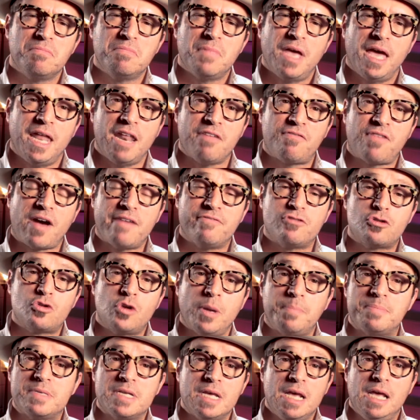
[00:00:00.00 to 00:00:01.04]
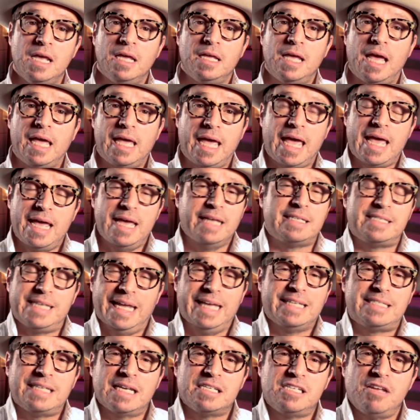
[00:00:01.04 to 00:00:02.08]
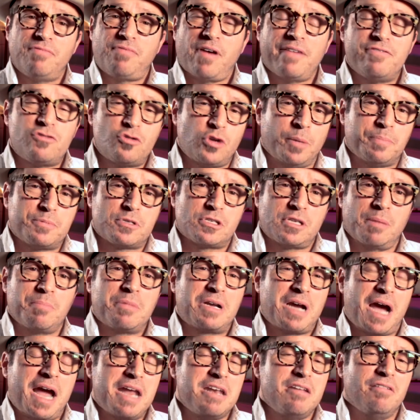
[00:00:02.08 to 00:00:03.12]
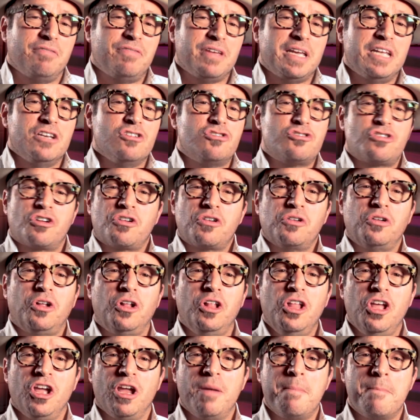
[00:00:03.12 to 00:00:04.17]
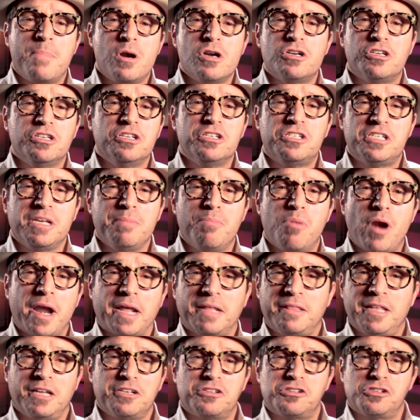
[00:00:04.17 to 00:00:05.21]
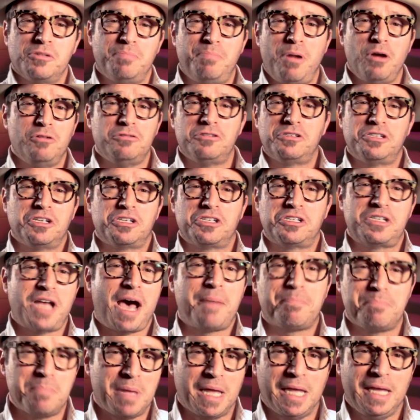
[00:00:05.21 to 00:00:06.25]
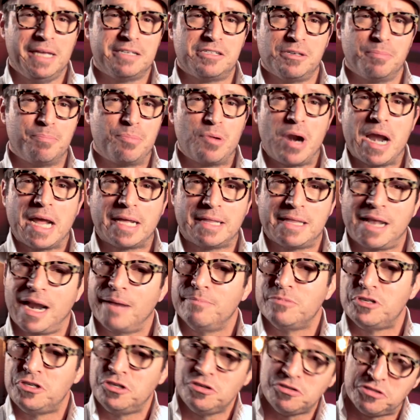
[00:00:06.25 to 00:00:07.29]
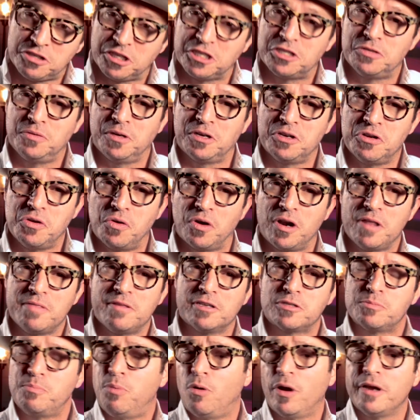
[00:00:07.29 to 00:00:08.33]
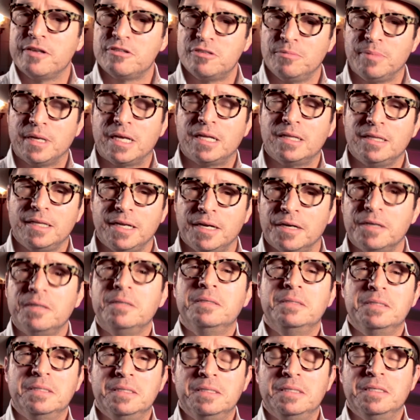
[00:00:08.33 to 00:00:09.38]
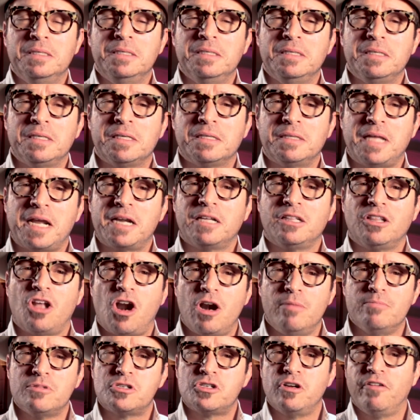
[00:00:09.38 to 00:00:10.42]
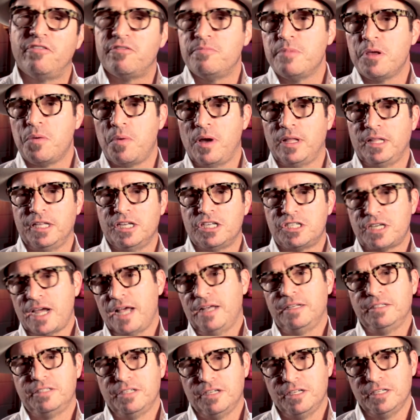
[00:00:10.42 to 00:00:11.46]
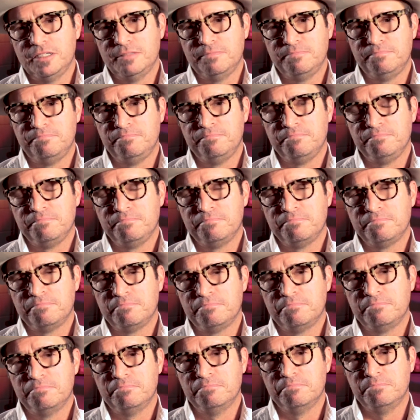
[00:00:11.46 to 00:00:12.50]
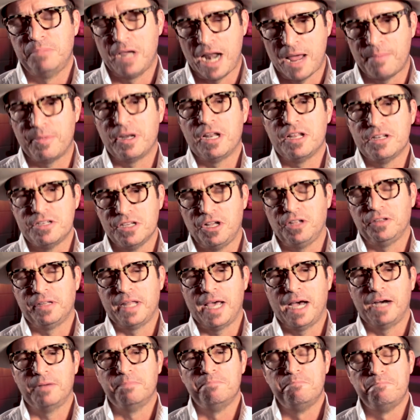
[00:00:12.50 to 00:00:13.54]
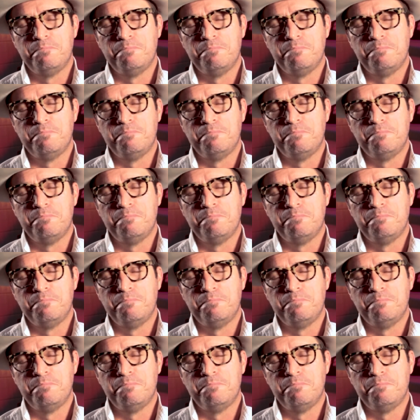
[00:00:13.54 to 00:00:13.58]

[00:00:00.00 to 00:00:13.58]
And if I've tripped, it's, it's as if I've tripped some kind of internal emergency brake that's supposed to stop me. It's a brake that I'm choosing to ignore at this point, to be clear. That alarm served me well in childhood, but I'm an adult now.